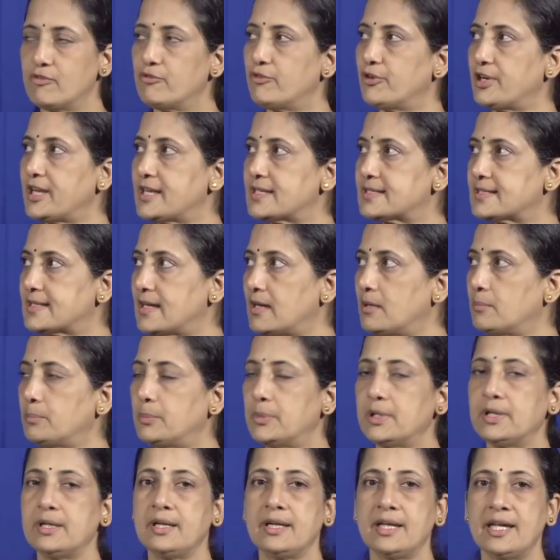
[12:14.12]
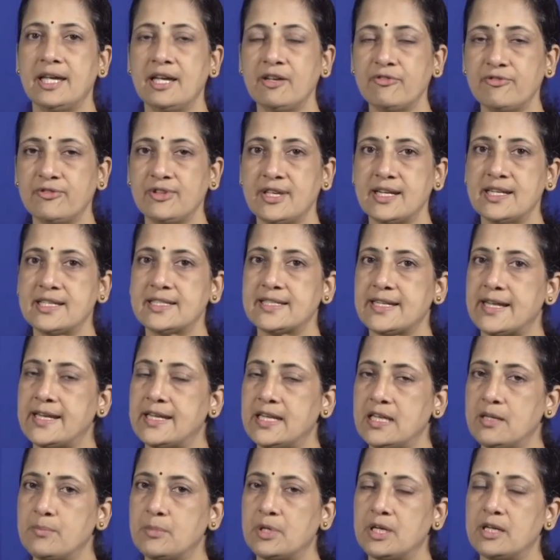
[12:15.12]
For example, if there is
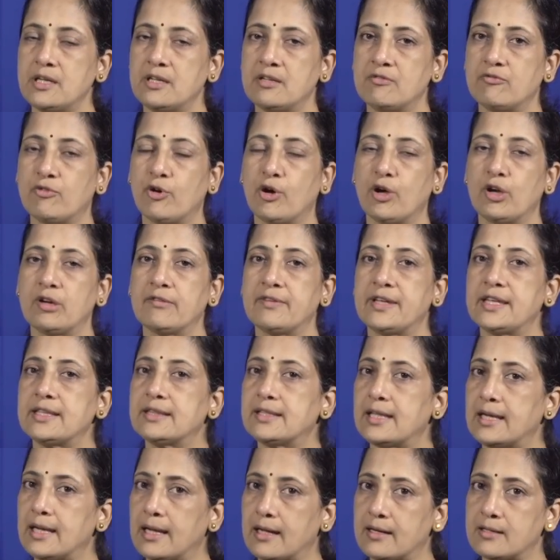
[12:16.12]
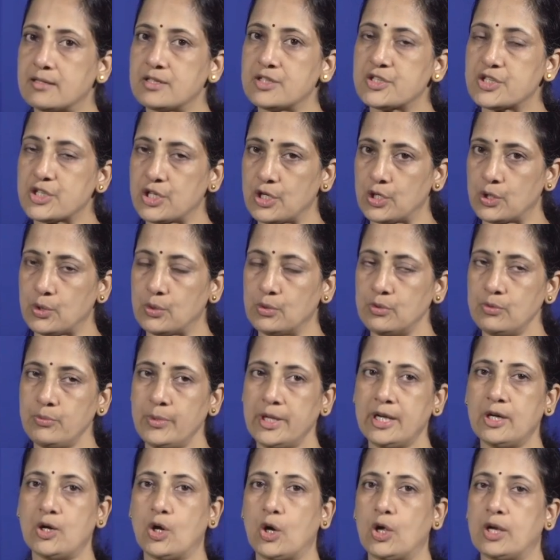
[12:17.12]
edema involving the lungs alone,
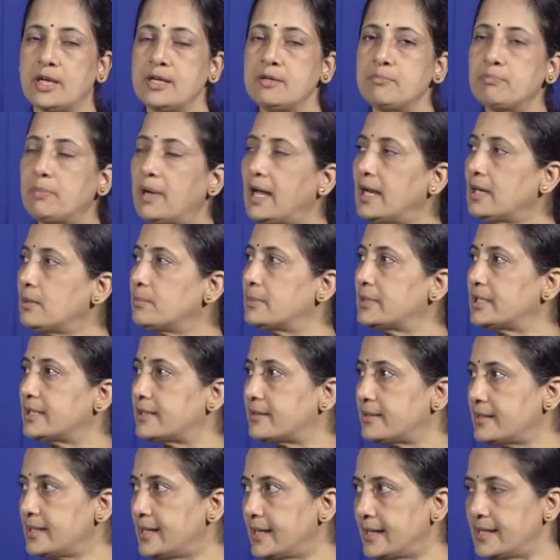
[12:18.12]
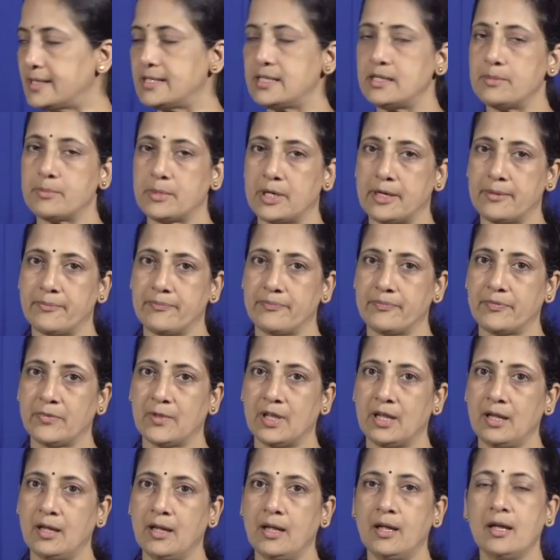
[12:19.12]
we call it pulmonary edema.
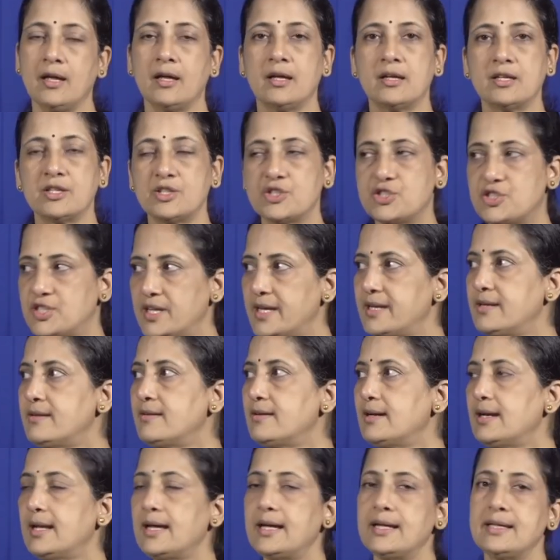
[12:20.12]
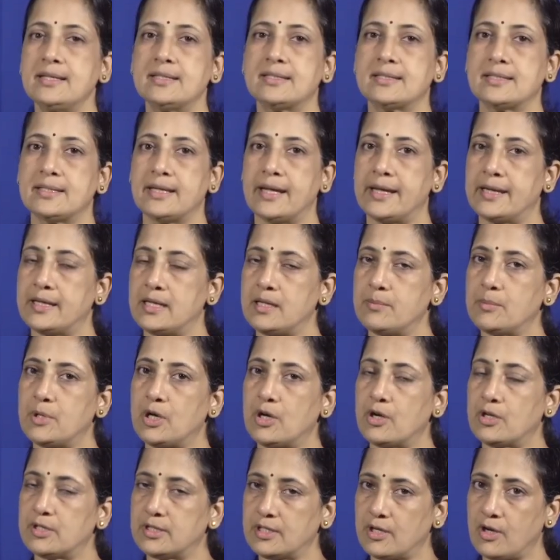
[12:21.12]
Generalized
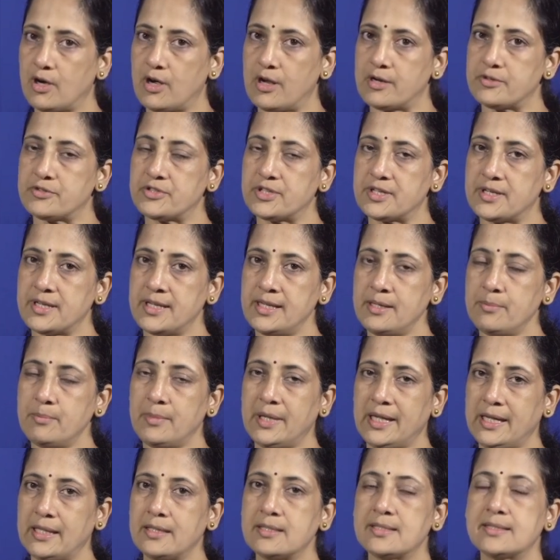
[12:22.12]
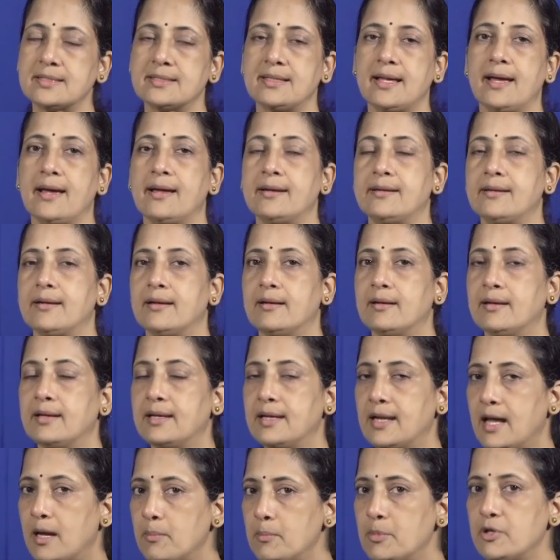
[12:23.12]
edema, on the contrary, means that
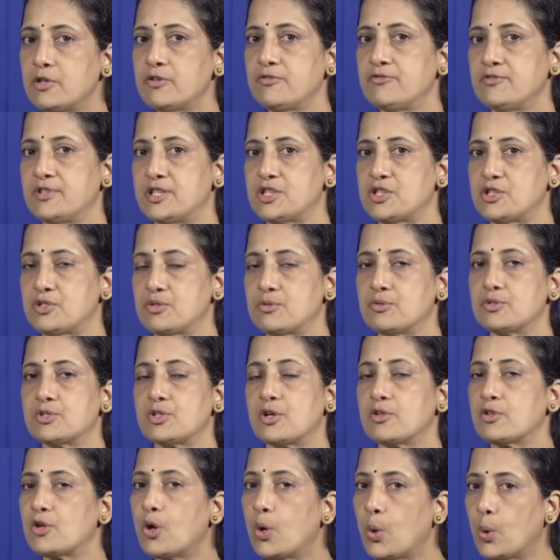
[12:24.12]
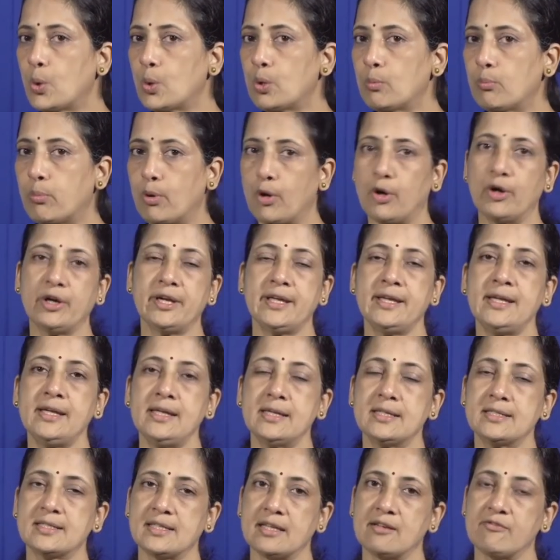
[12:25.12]
number of tissues or the whole
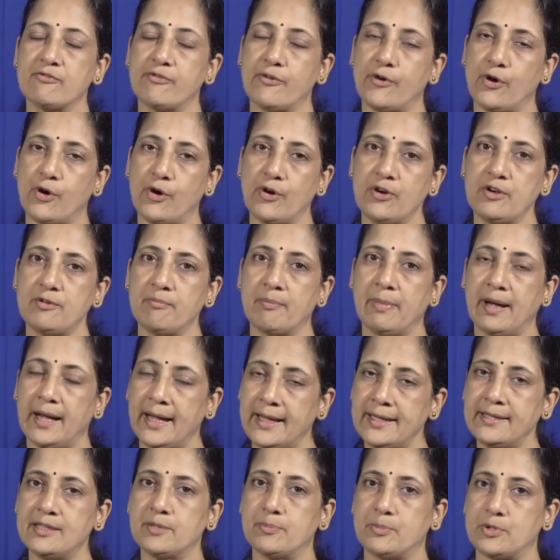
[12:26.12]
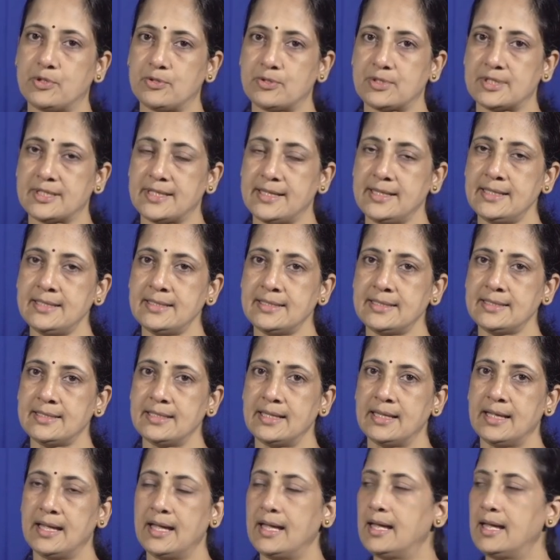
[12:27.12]
body is involved by the process.